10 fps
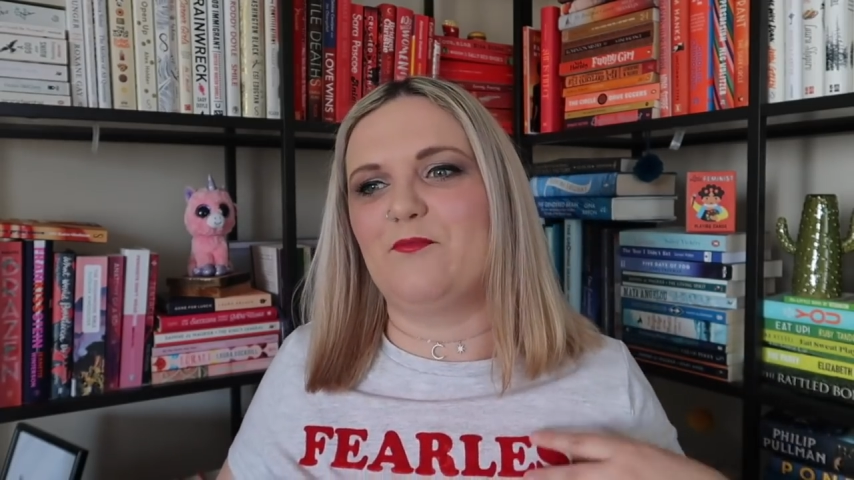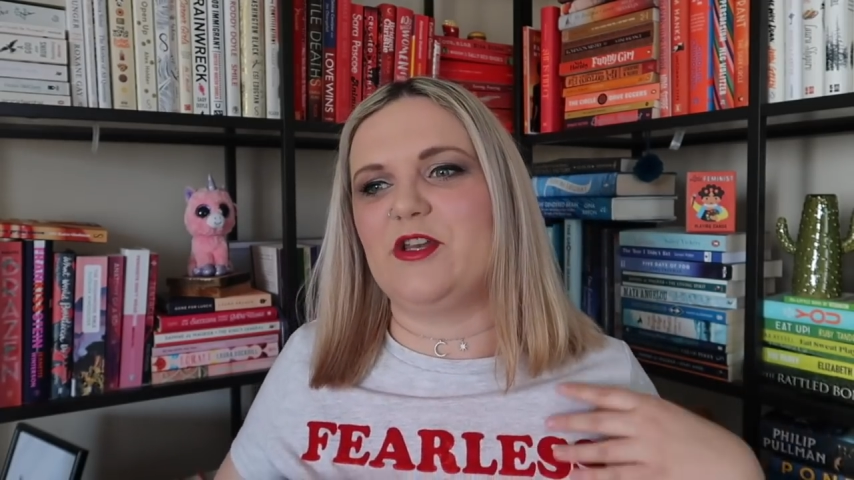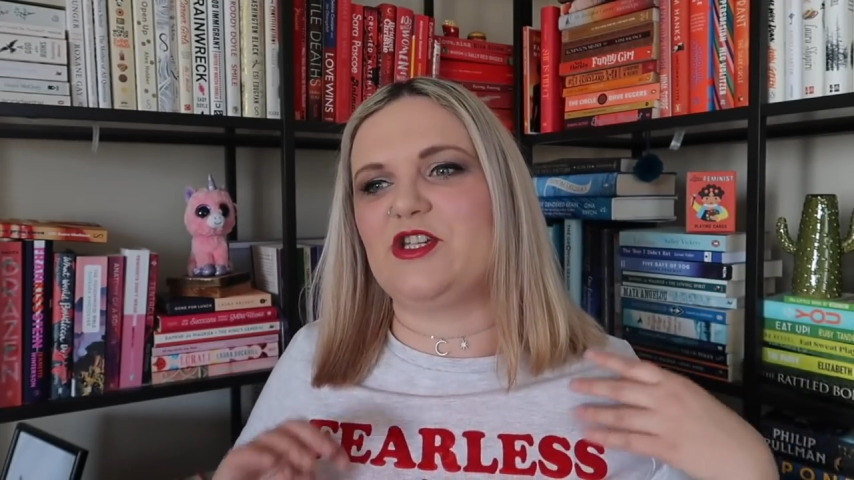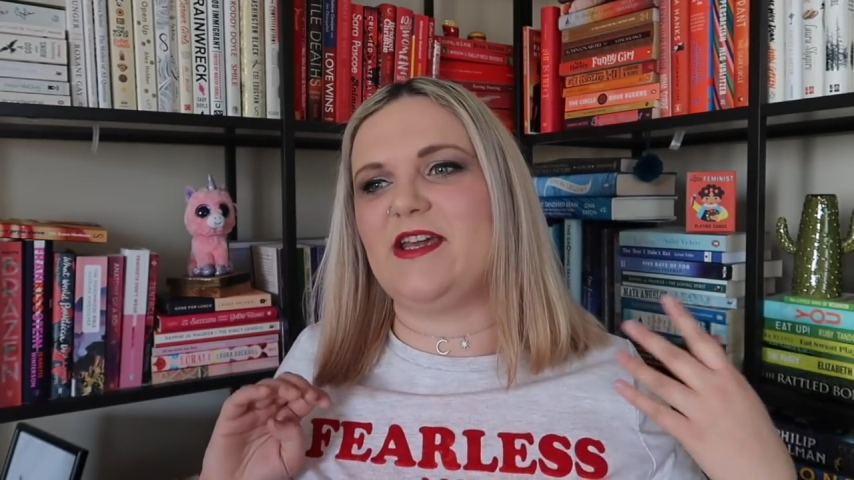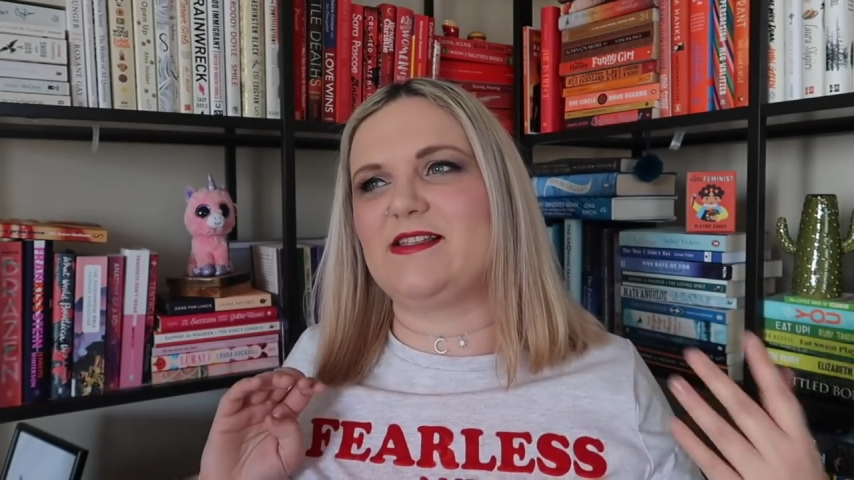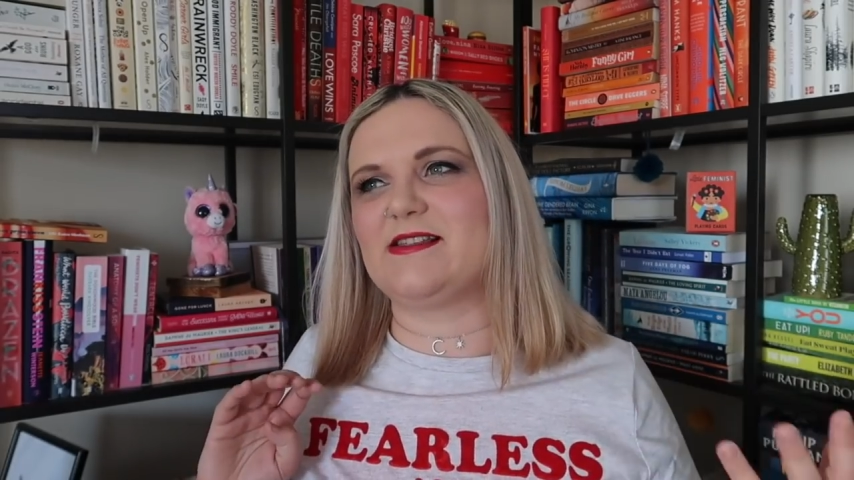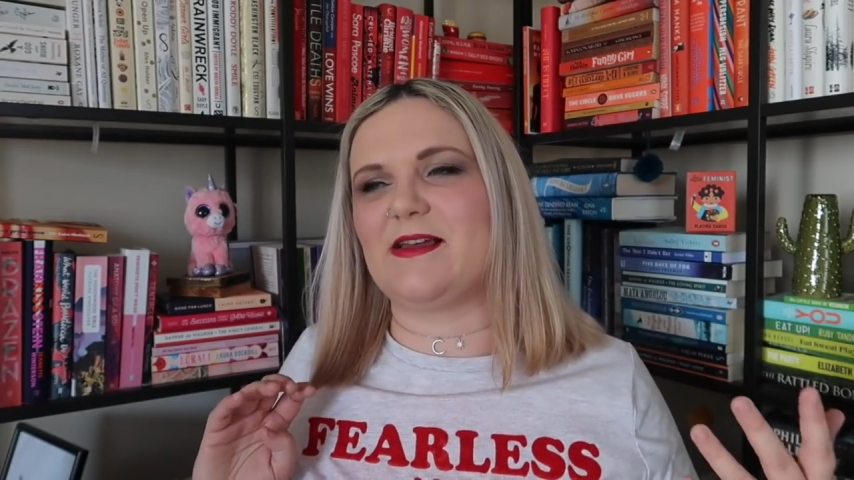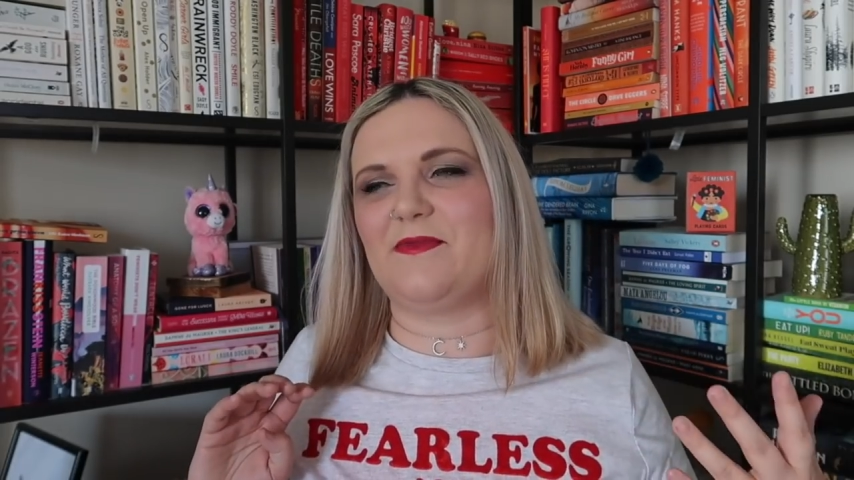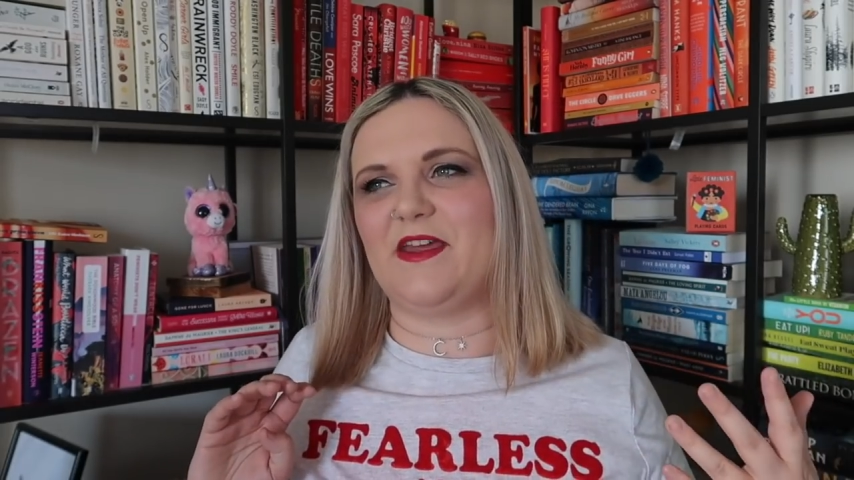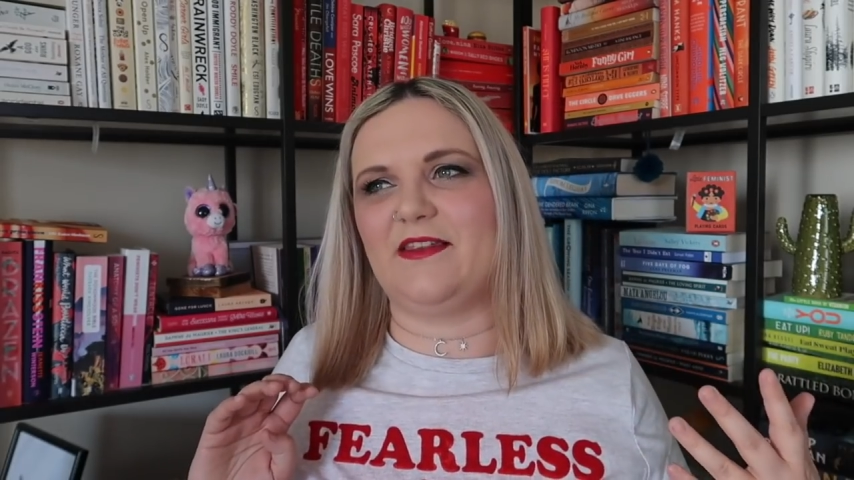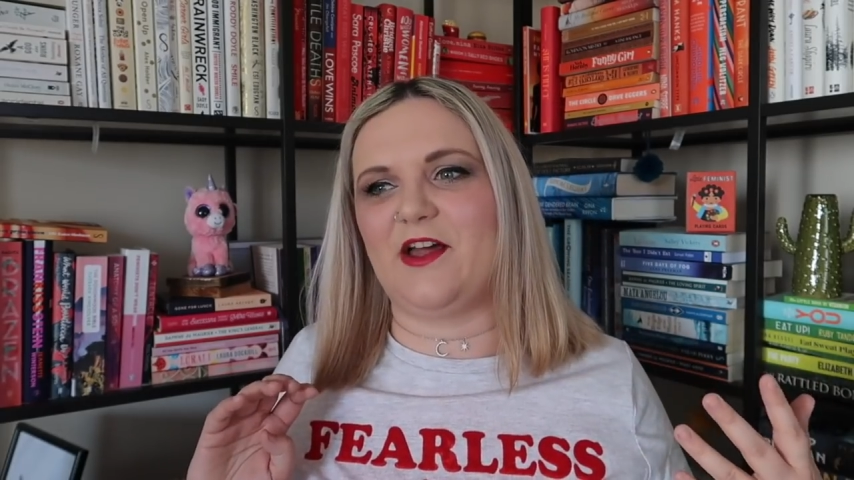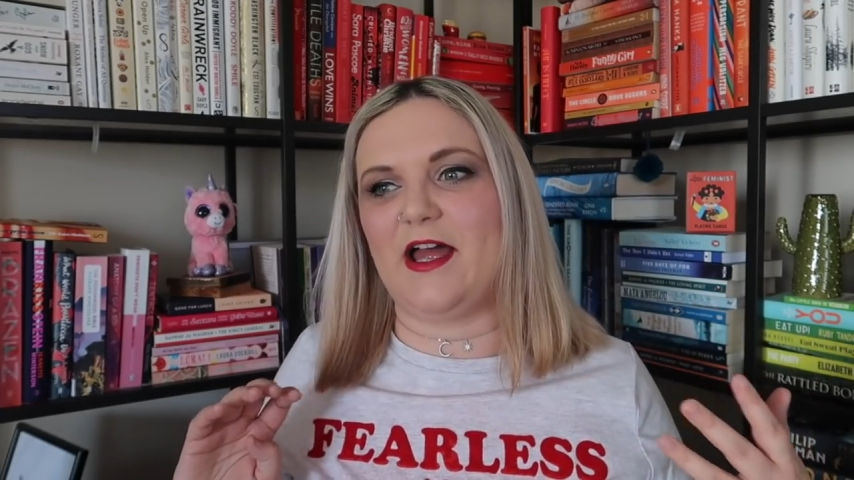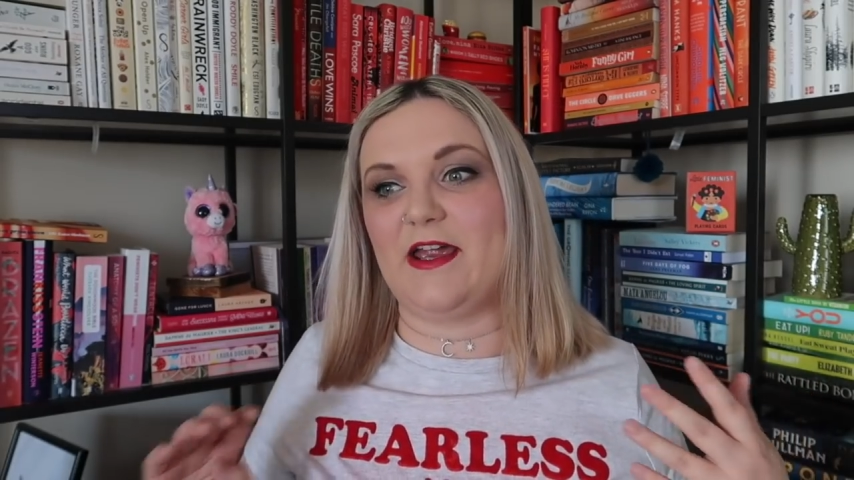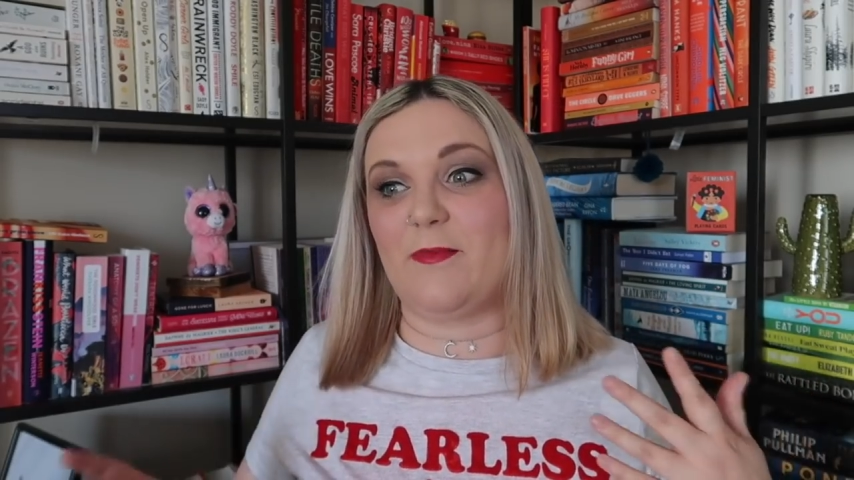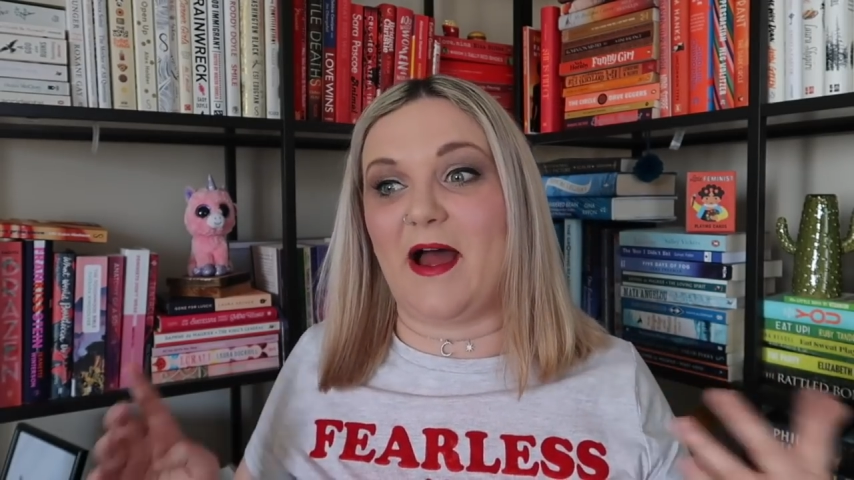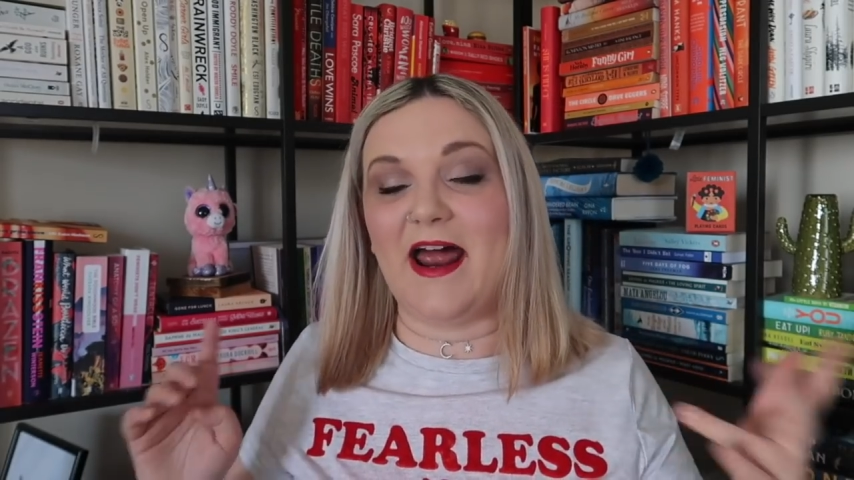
which isn't something thing that I hear about.